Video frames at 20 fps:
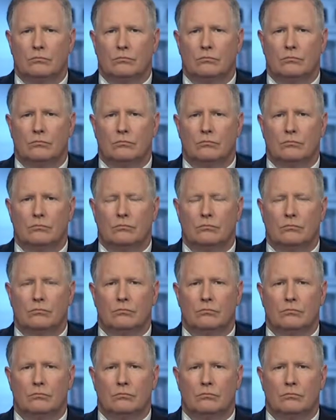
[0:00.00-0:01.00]

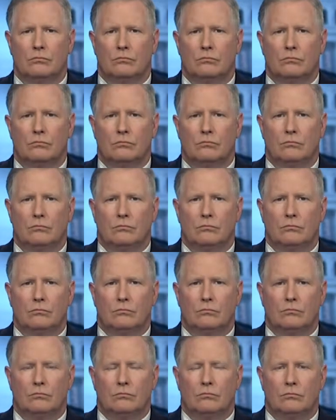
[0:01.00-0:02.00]

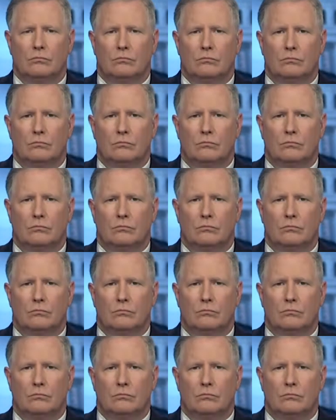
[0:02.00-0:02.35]
This person isn't speaking.